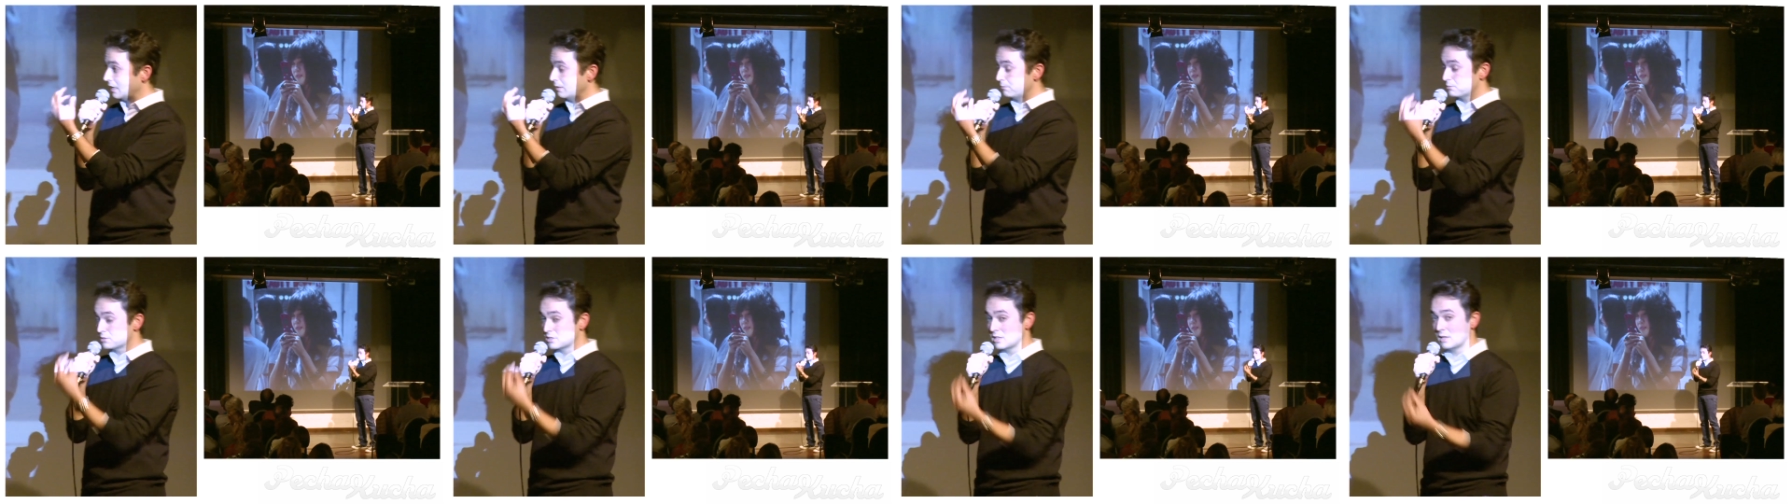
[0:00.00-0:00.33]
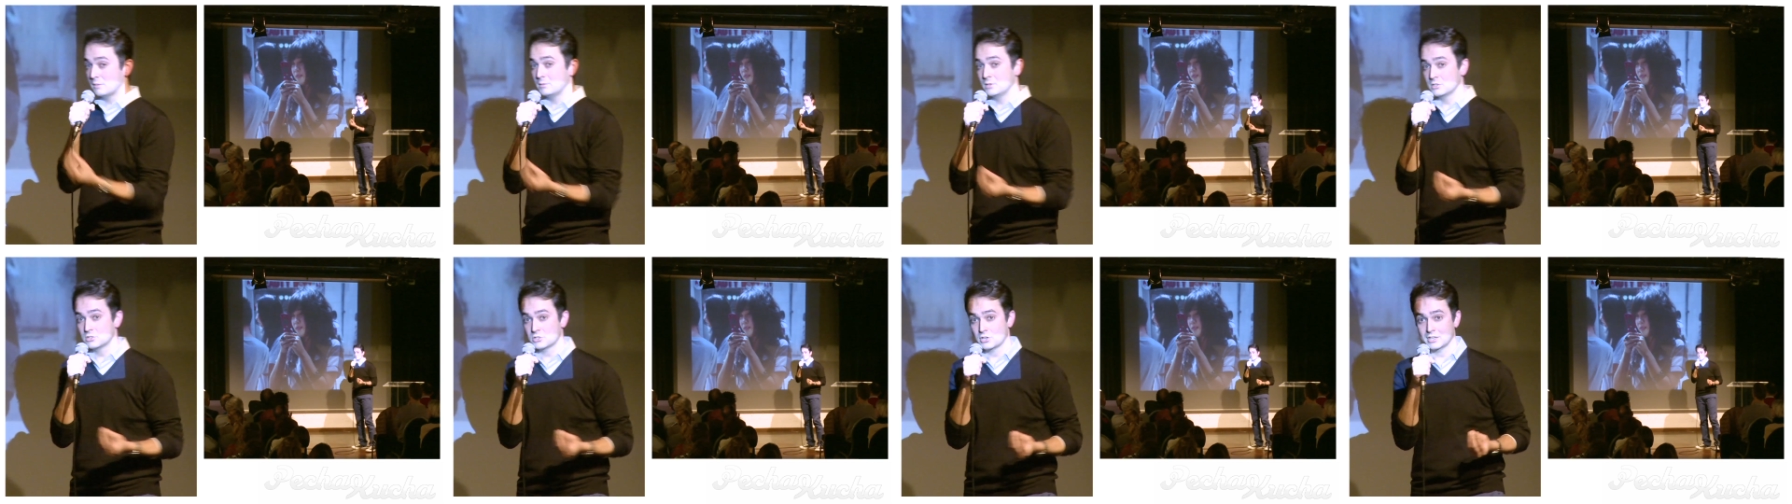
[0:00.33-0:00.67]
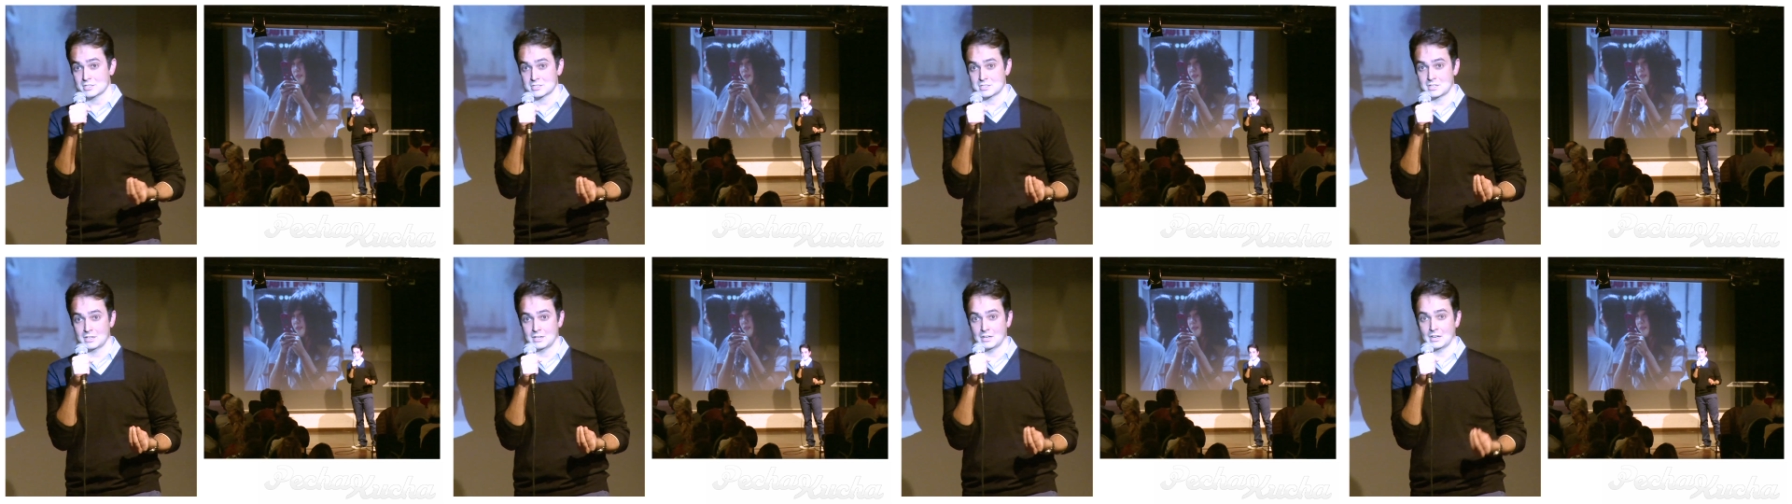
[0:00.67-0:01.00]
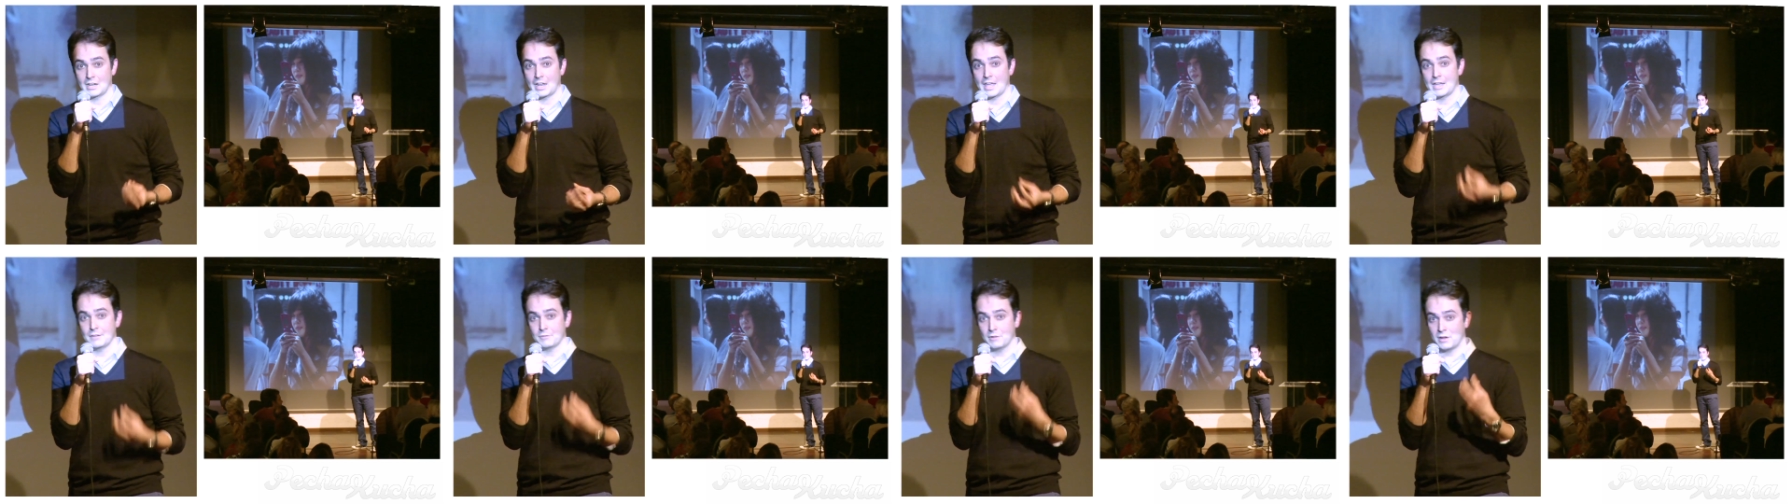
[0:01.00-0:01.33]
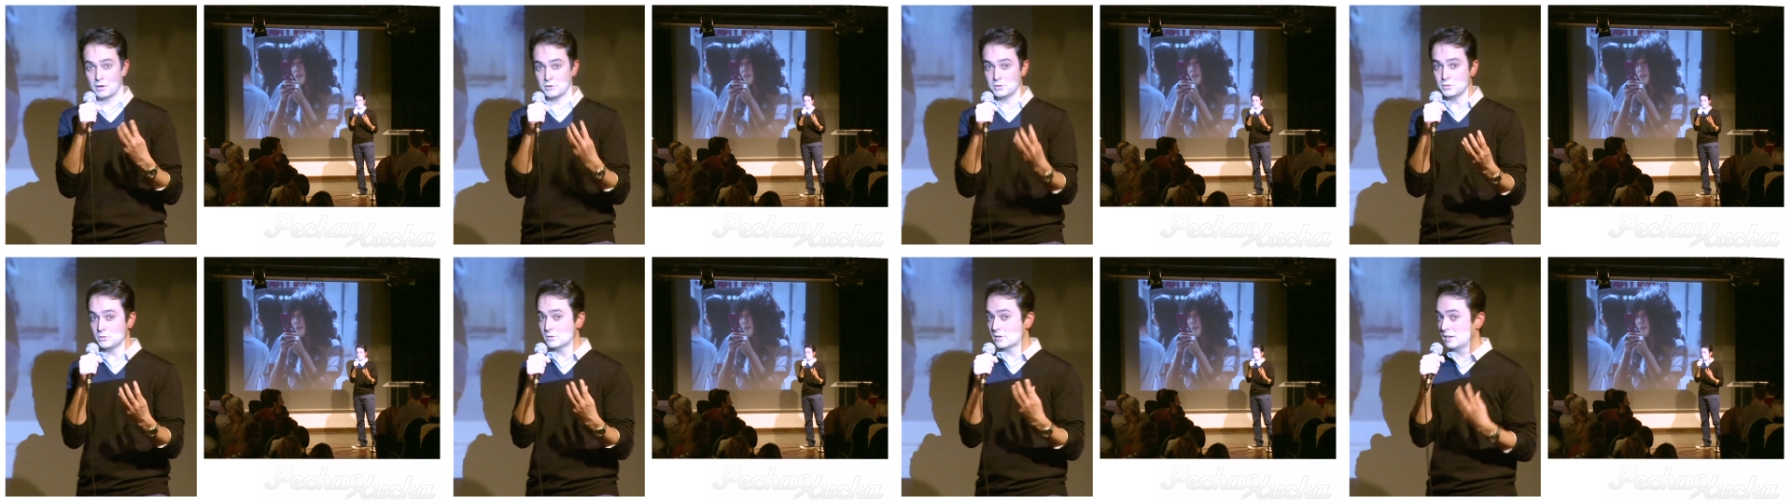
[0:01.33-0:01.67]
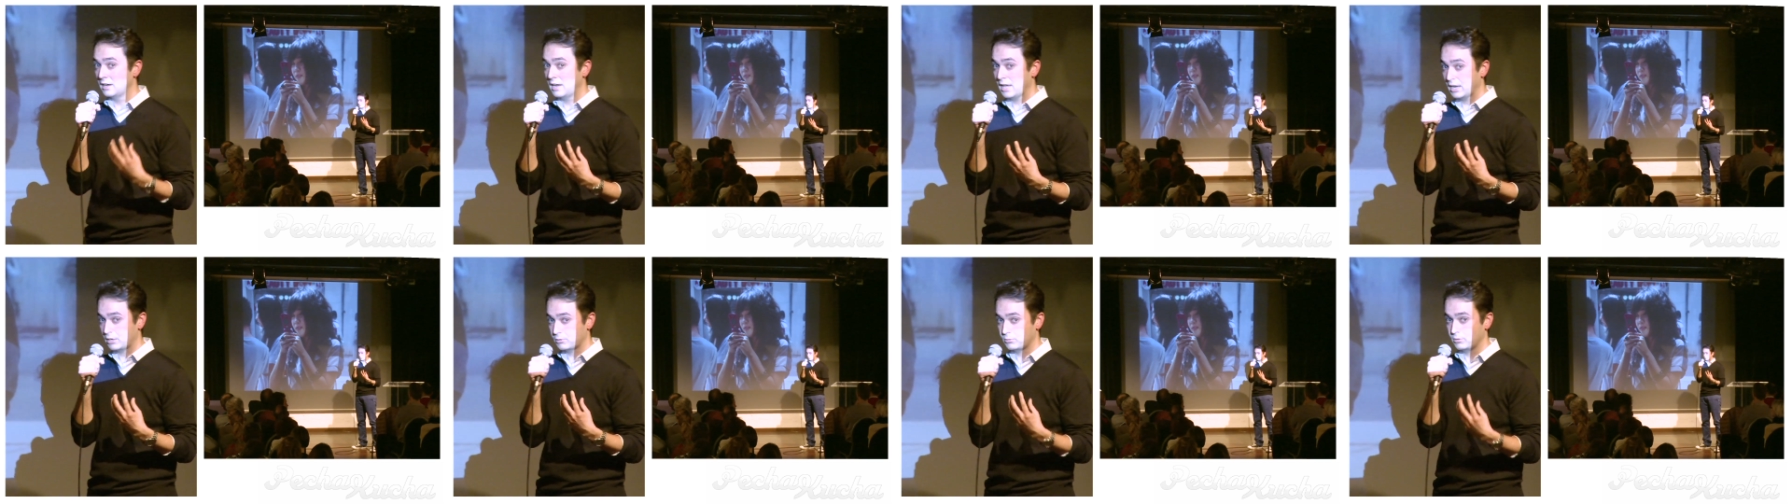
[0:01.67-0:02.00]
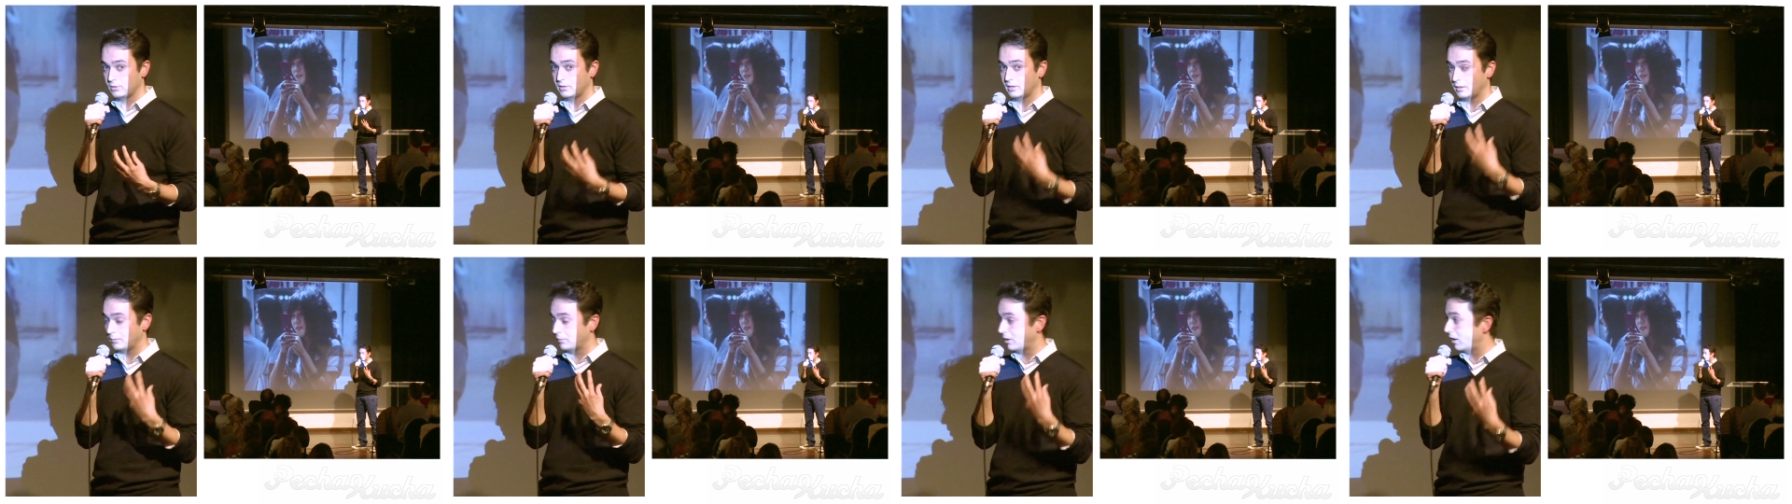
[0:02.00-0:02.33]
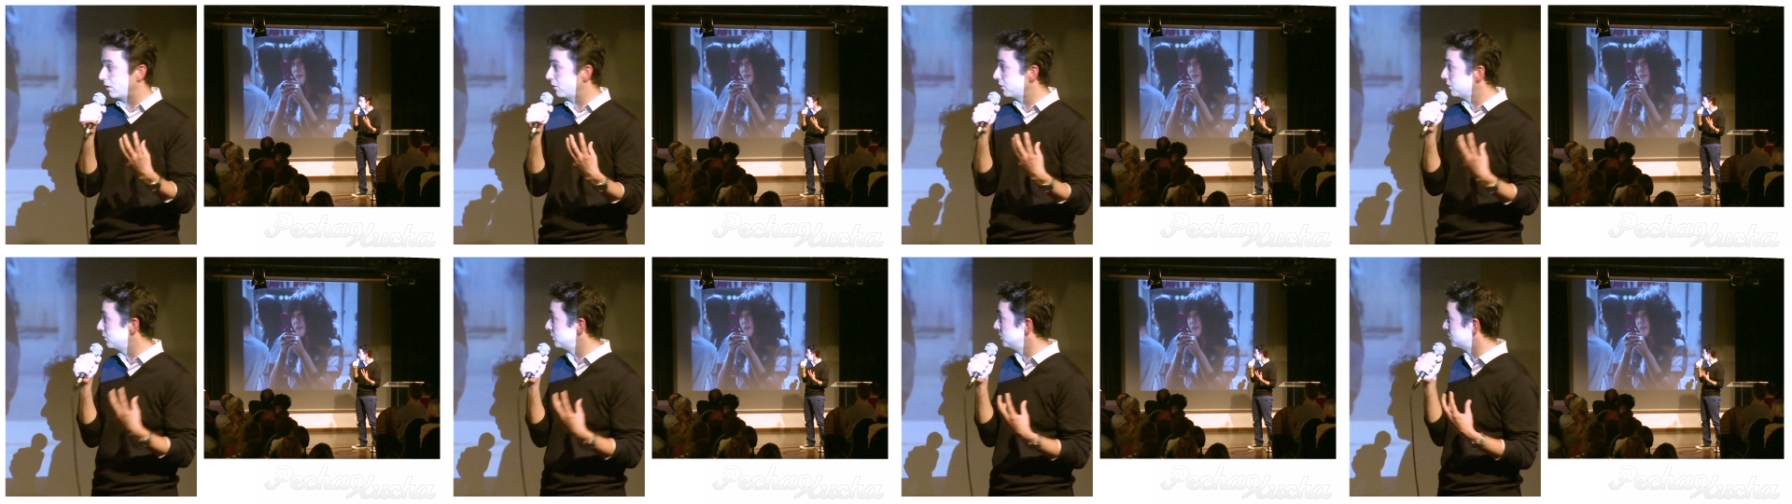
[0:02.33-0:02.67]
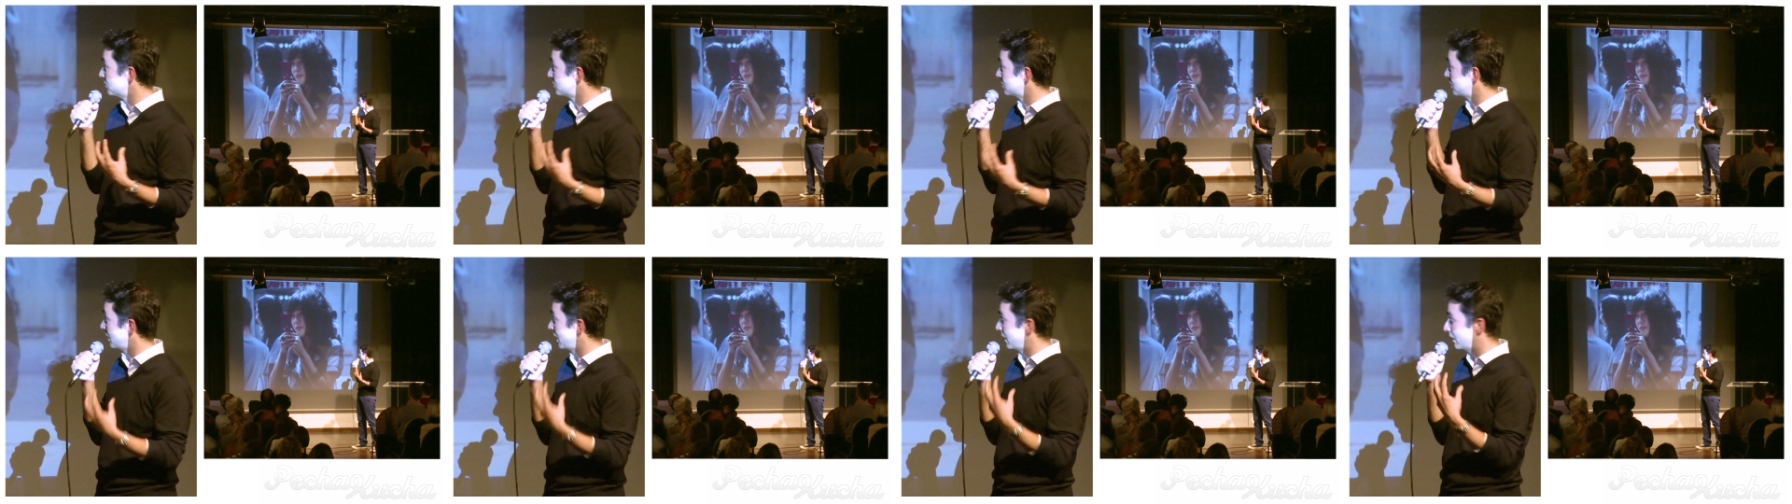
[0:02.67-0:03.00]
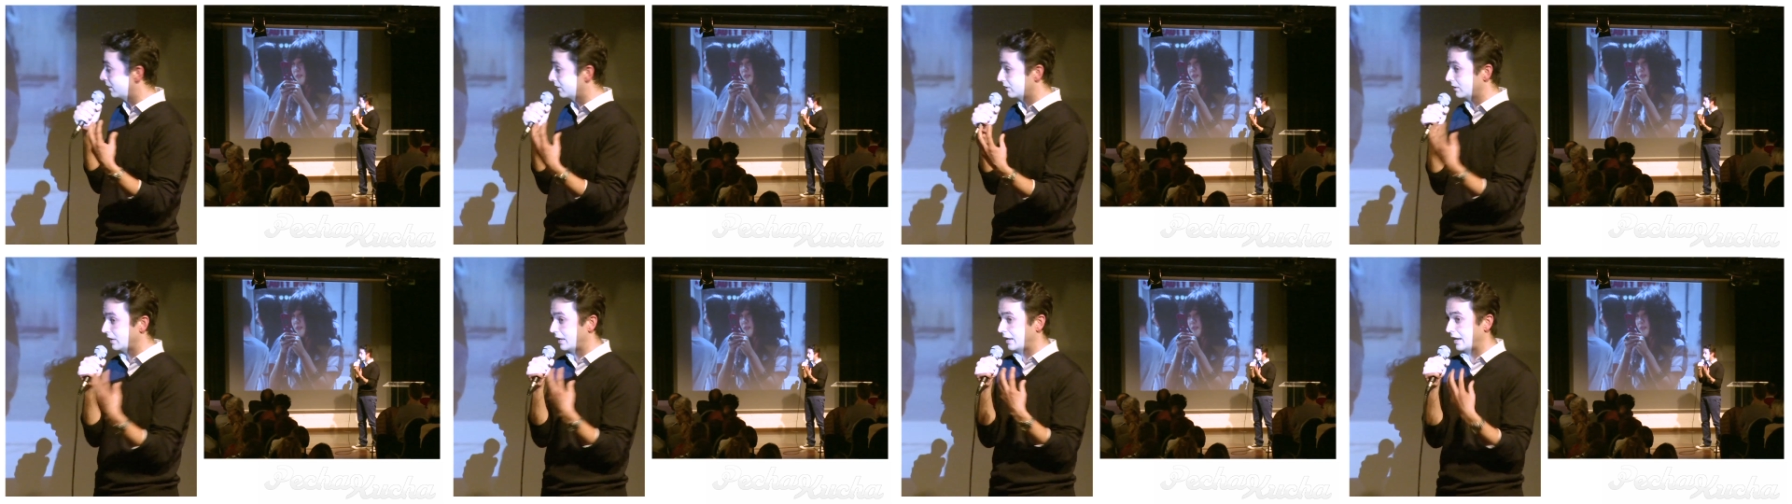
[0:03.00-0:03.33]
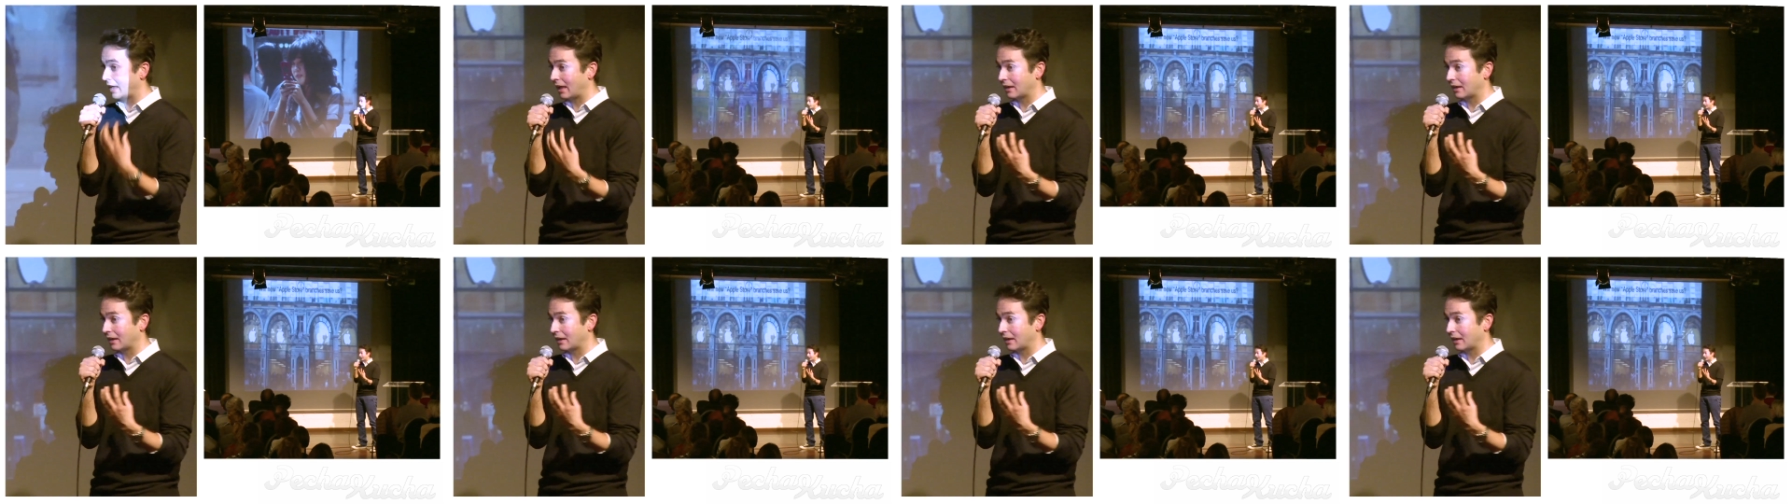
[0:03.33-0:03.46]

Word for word: keeps them interested in life? How do you connect with them? How do you use data and